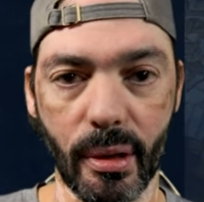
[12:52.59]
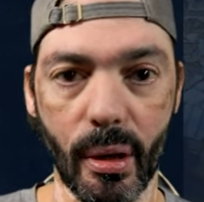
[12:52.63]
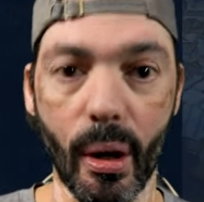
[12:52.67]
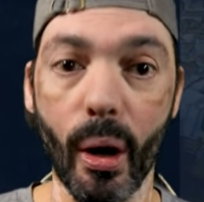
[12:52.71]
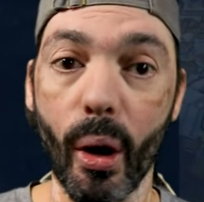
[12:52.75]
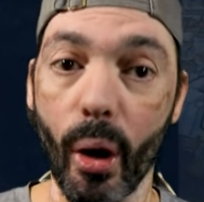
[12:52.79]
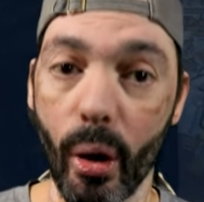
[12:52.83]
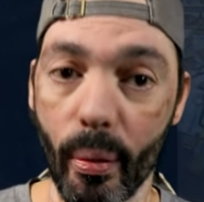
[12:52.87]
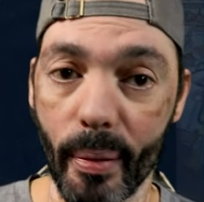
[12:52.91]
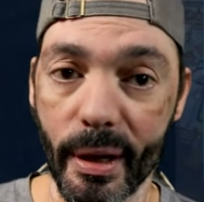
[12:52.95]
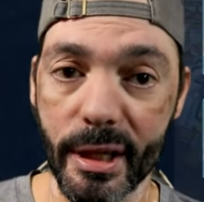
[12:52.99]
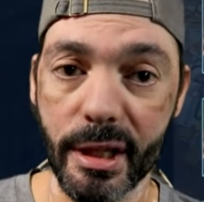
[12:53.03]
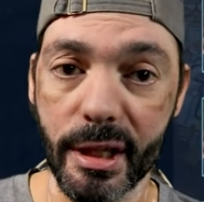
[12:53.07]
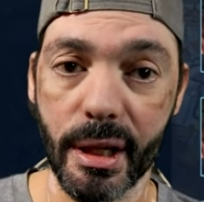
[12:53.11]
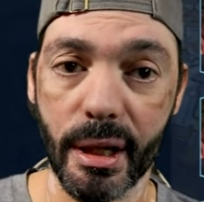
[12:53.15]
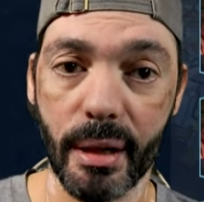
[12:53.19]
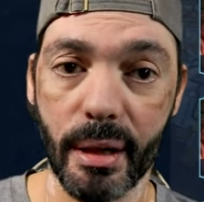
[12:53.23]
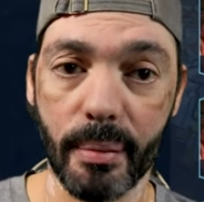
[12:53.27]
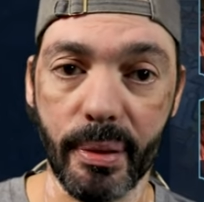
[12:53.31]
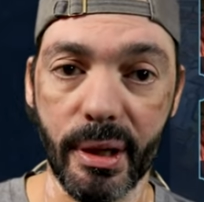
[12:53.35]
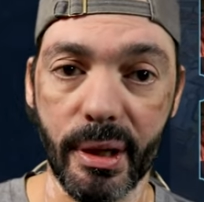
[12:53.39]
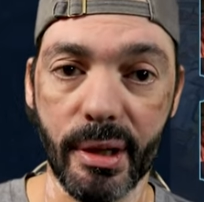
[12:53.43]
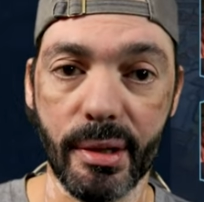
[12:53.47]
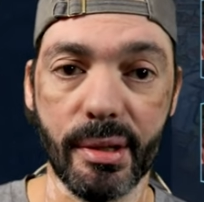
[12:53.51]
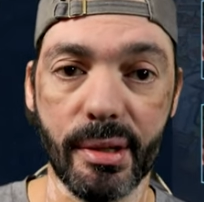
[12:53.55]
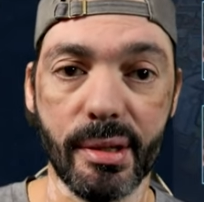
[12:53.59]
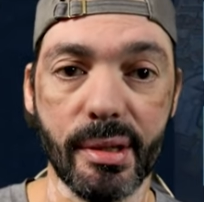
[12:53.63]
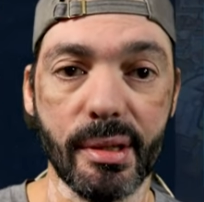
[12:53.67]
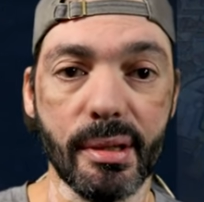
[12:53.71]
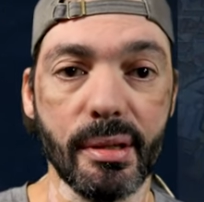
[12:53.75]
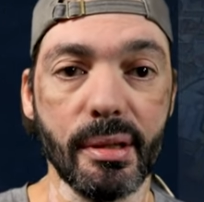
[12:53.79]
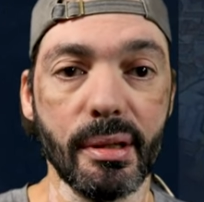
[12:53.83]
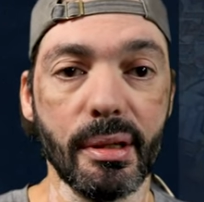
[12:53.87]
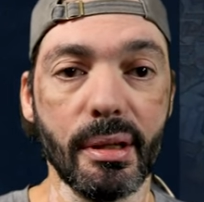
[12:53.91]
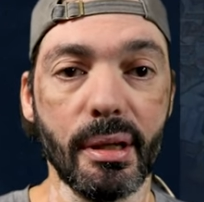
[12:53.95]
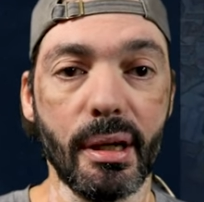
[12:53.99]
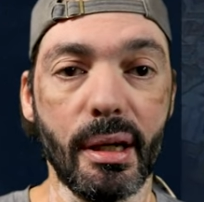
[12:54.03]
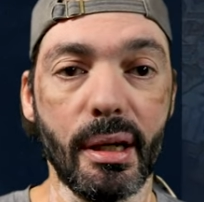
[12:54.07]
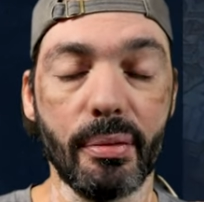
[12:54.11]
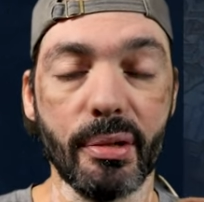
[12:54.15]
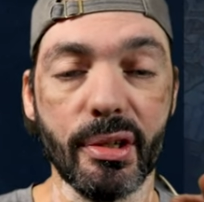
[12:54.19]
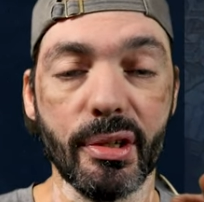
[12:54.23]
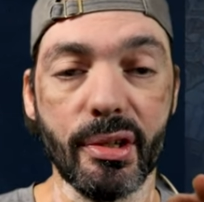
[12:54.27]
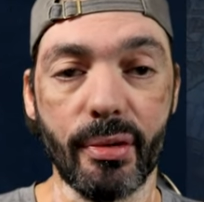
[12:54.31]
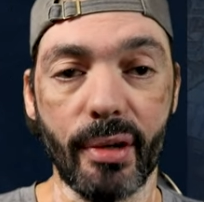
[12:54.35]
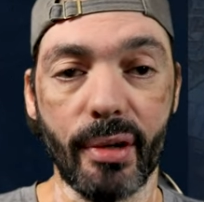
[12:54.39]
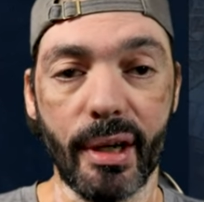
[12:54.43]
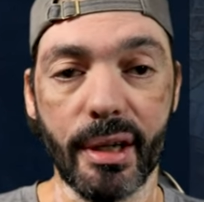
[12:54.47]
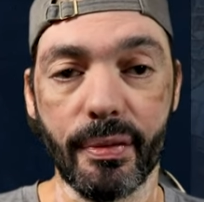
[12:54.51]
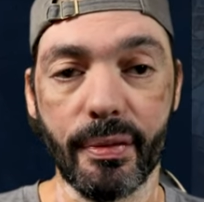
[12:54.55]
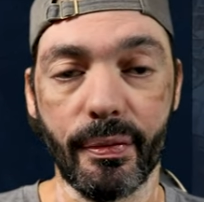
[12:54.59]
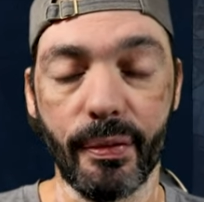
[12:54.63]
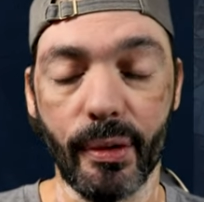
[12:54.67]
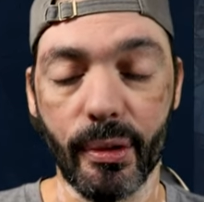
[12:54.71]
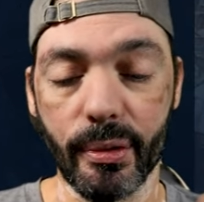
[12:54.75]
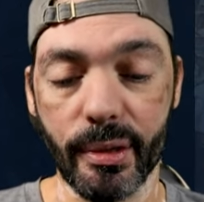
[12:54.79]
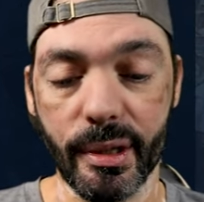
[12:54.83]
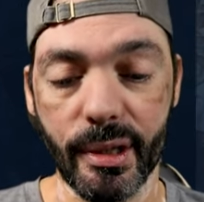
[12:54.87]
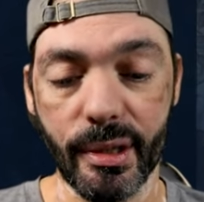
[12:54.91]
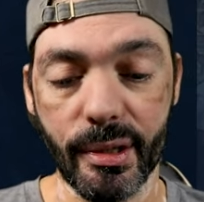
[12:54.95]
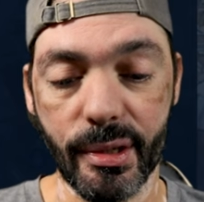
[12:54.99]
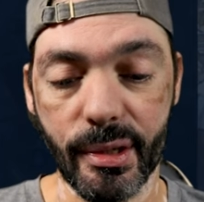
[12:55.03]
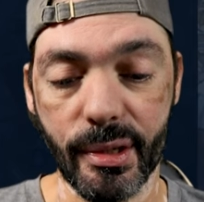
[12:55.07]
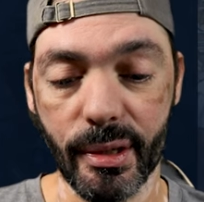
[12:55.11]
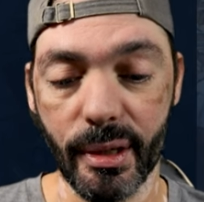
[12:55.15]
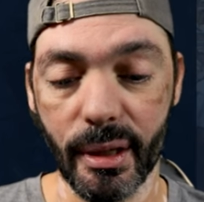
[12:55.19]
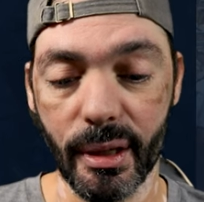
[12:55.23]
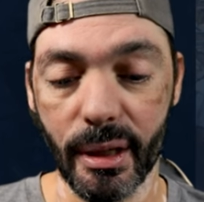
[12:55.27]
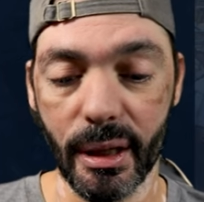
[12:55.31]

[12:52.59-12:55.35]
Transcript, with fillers: all my champions. I was trying to focus,